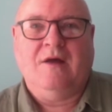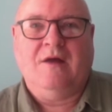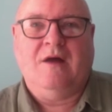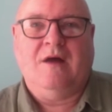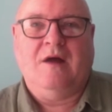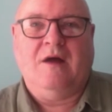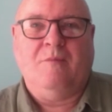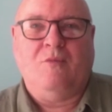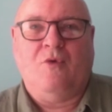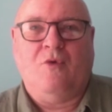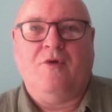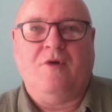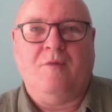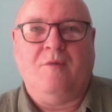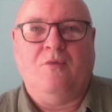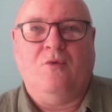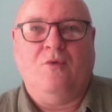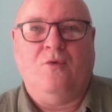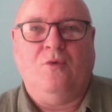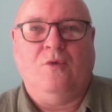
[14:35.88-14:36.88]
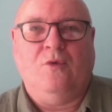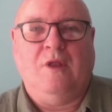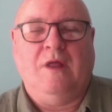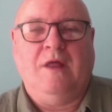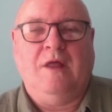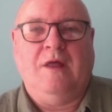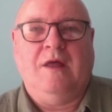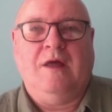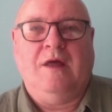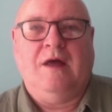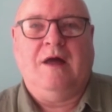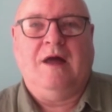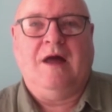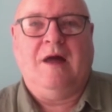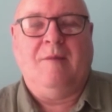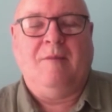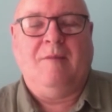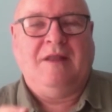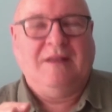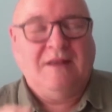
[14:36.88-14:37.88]
a border poll,
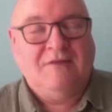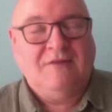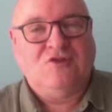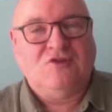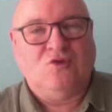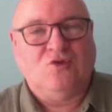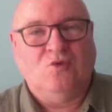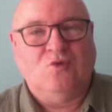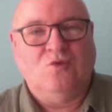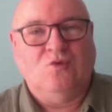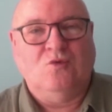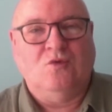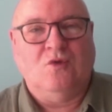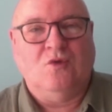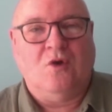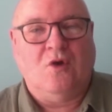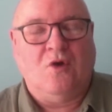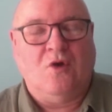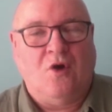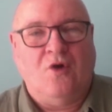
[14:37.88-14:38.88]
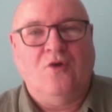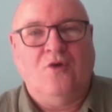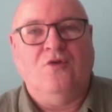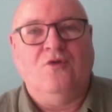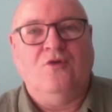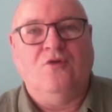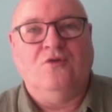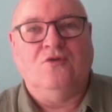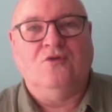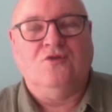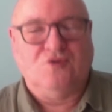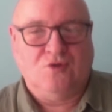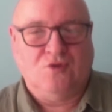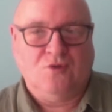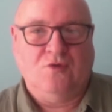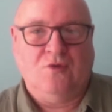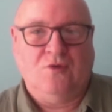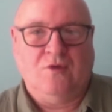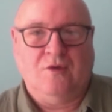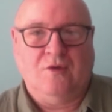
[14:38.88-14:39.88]
and if so, how
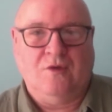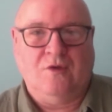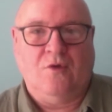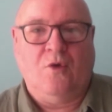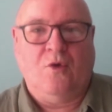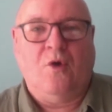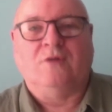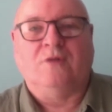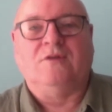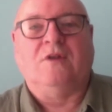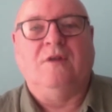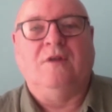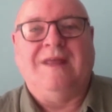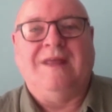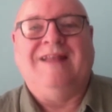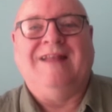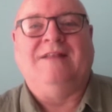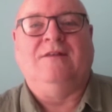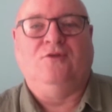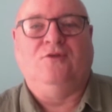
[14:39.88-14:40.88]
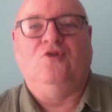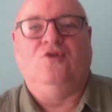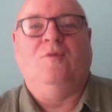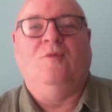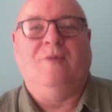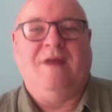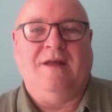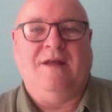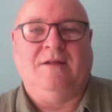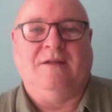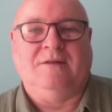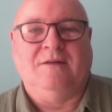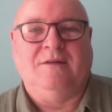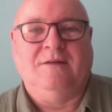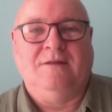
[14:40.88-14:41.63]
soon ought it to be held?